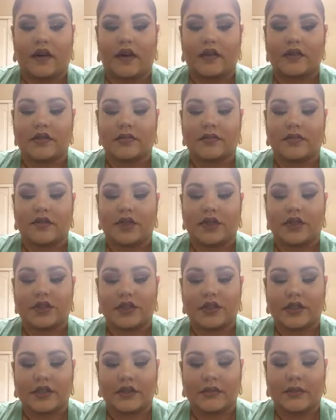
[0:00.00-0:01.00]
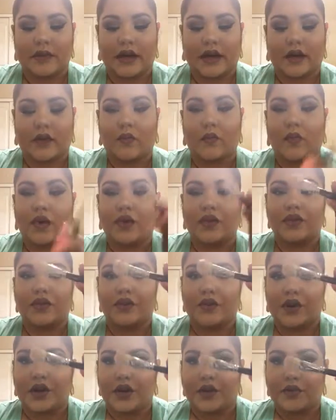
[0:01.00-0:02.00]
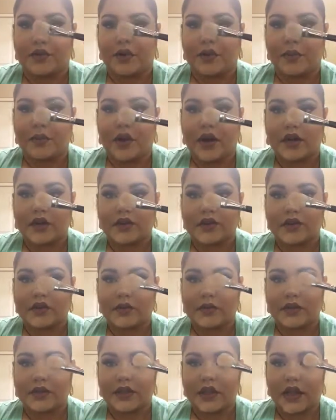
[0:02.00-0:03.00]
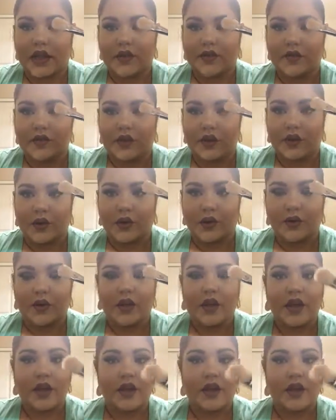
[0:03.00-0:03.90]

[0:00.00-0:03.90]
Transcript: awesome brush is the MAC 133 brush. This one's kind of new.